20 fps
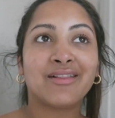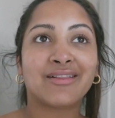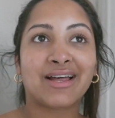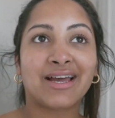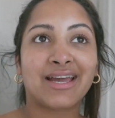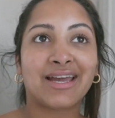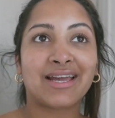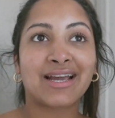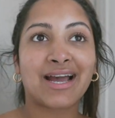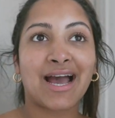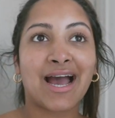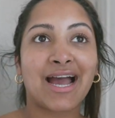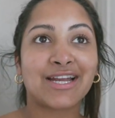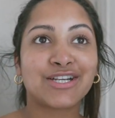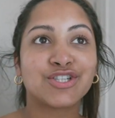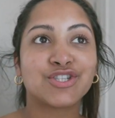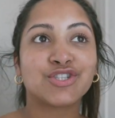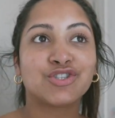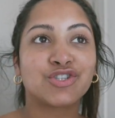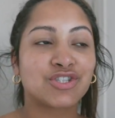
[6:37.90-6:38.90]
Like
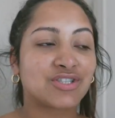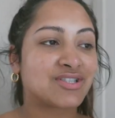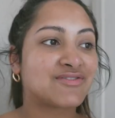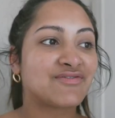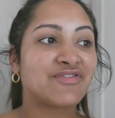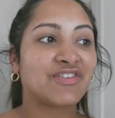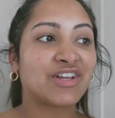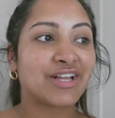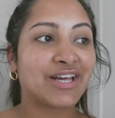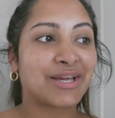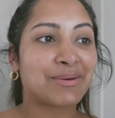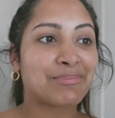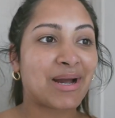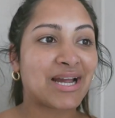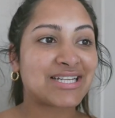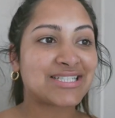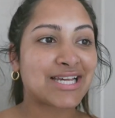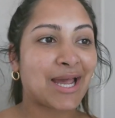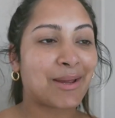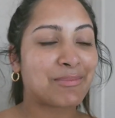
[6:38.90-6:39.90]
I just feel like
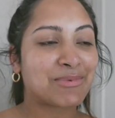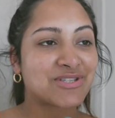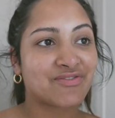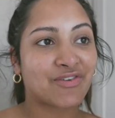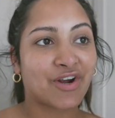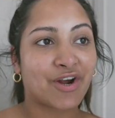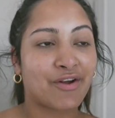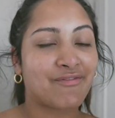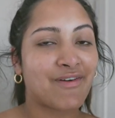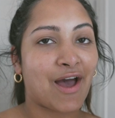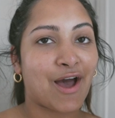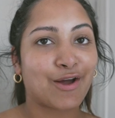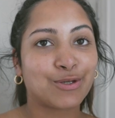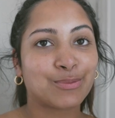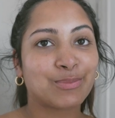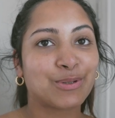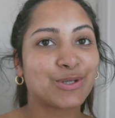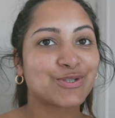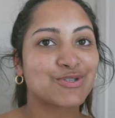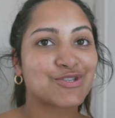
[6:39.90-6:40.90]
my time is very
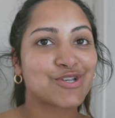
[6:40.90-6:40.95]
valuable.